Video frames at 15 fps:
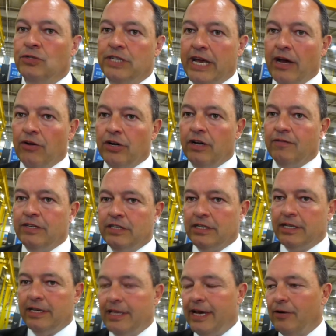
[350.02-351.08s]
down,
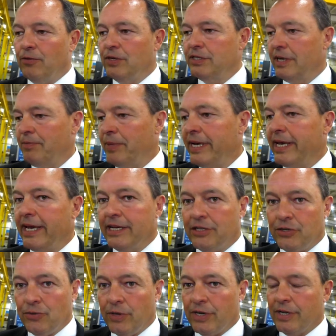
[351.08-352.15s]
obviously that was a big hit
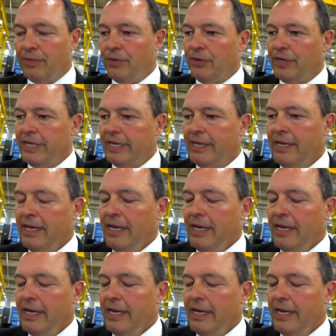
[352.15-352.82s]
to our community.